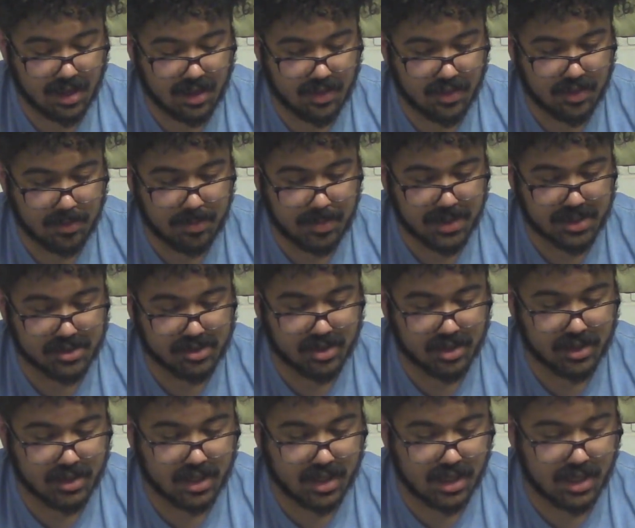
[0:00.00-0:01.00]
the picture
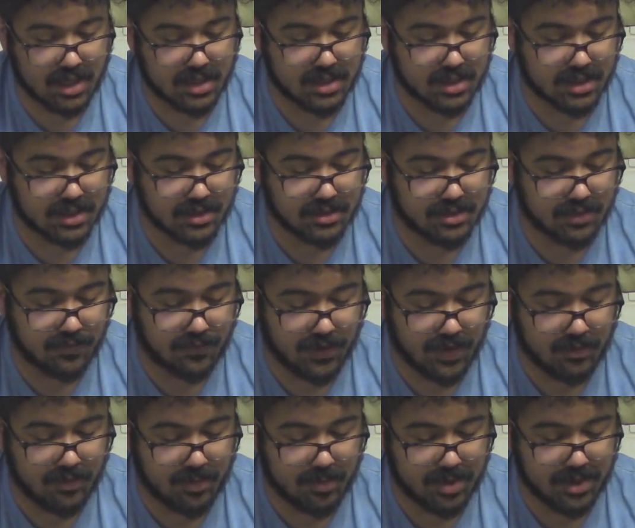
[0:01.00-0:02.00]
I got, I think, is the
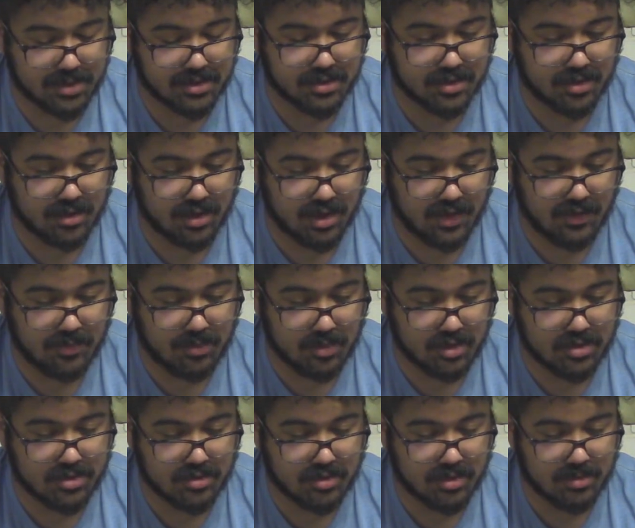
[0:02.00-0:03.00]
favorite picture of
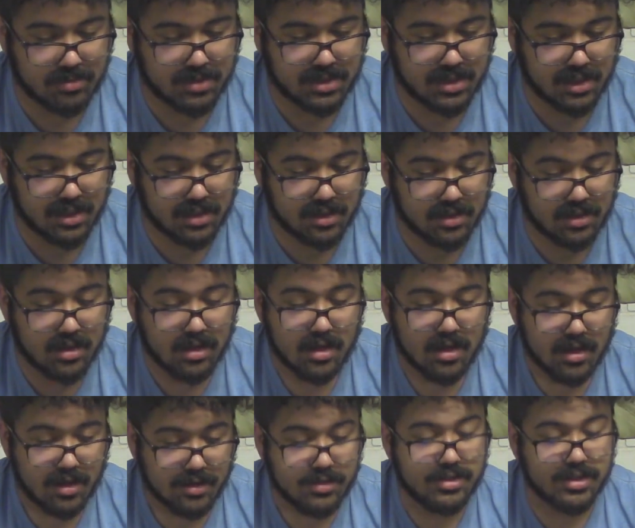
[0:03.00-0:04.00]
Mercer I'm seeing.
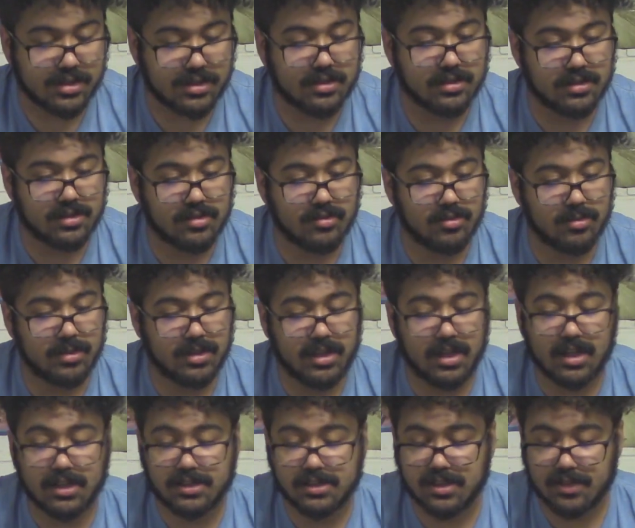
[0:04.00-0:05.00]
Just it still would have been
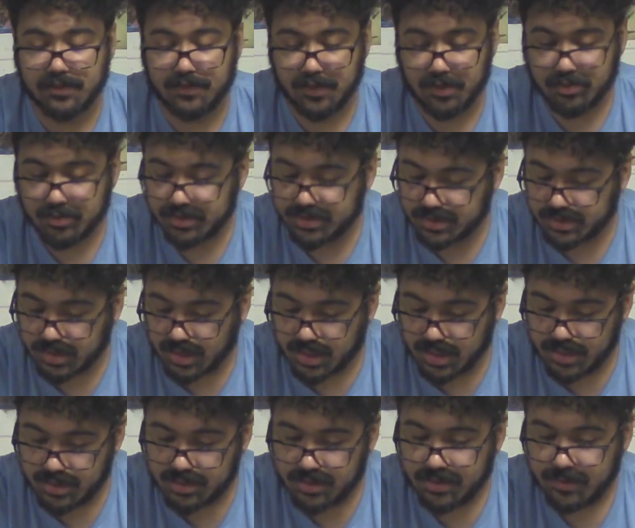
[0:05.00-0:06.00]
nice if it was
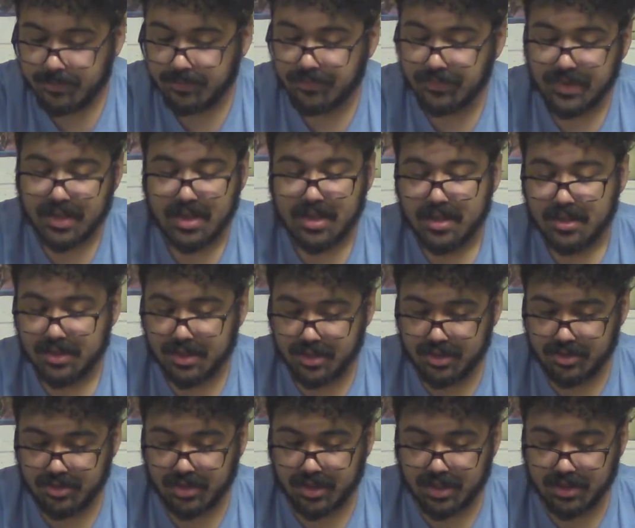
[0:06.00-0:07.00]
signed. Then
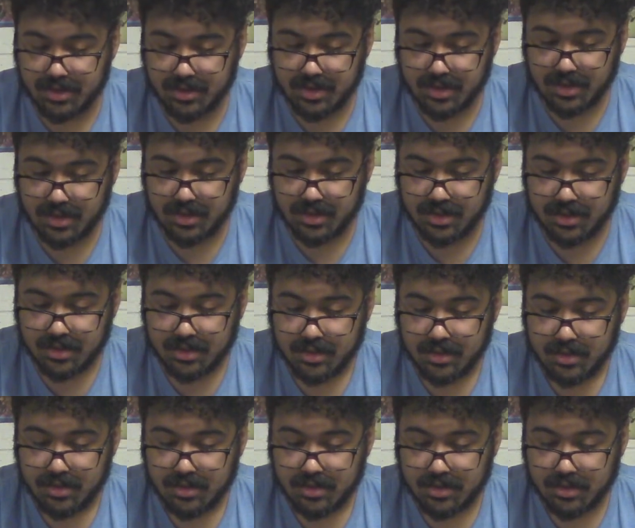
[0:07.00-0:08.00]
you get the
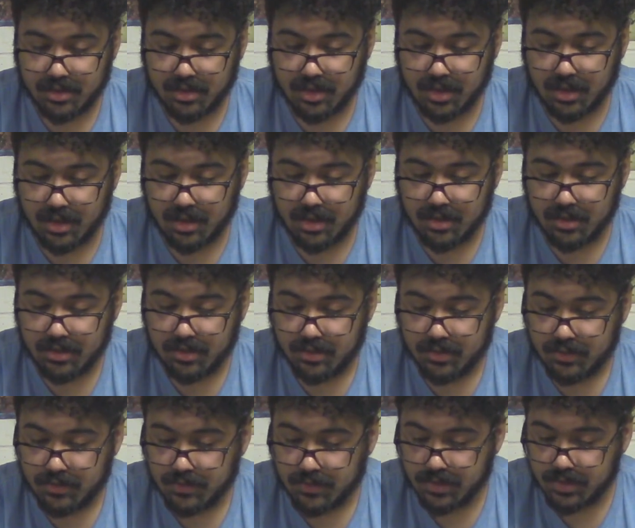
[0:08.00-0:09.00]
uh,
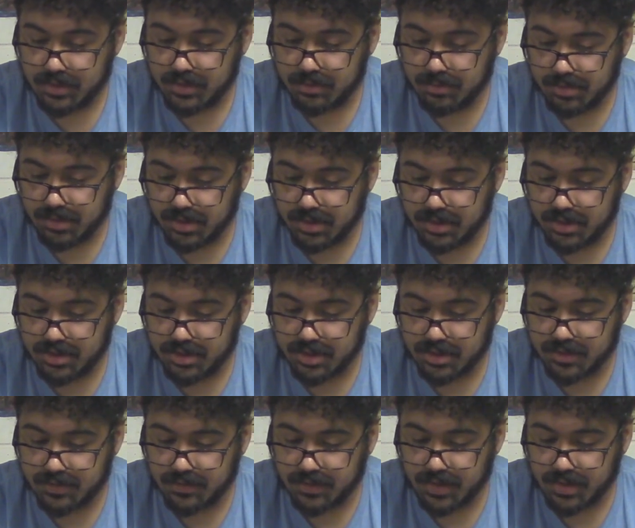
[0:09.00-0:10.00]
on the Bloody
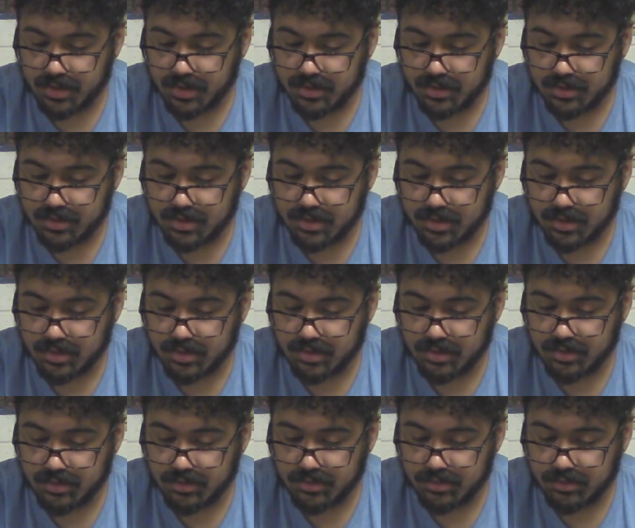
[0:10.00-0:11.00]
Chase variant
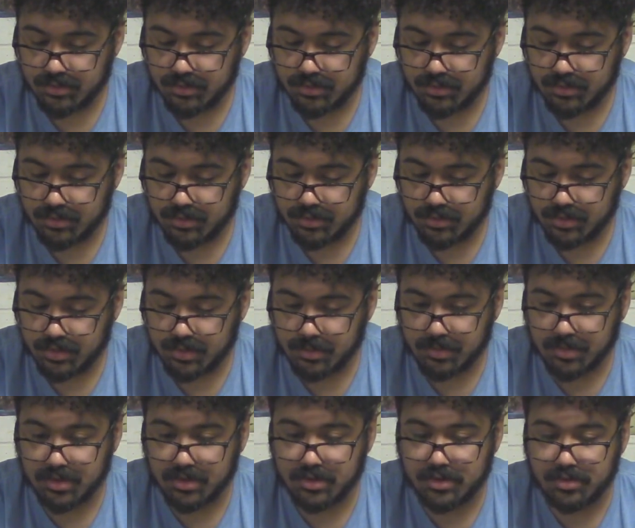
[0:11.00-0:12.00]
serial
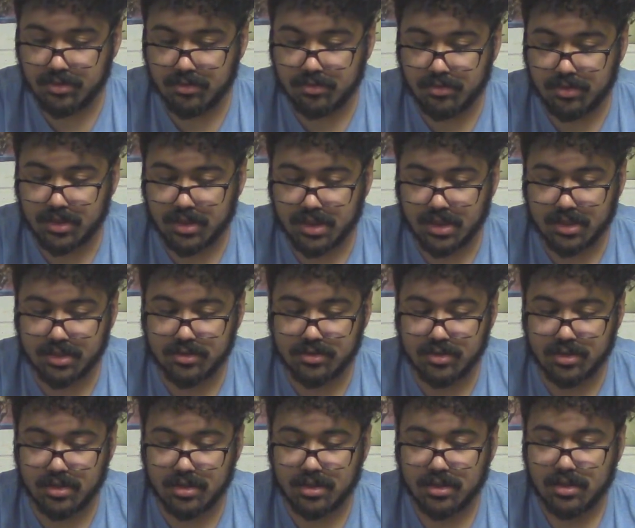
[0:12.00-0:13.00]
numbered to
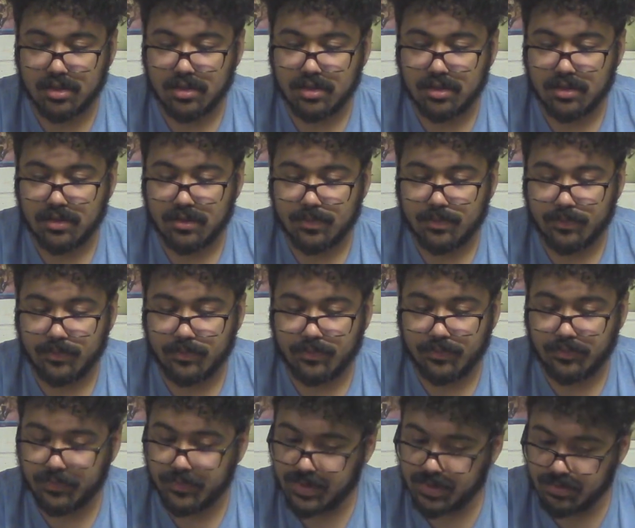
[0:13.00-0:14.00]
100.
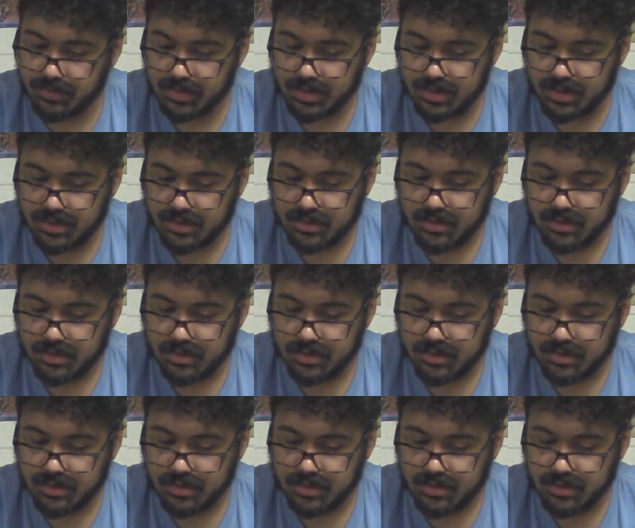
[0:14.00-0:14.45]
What?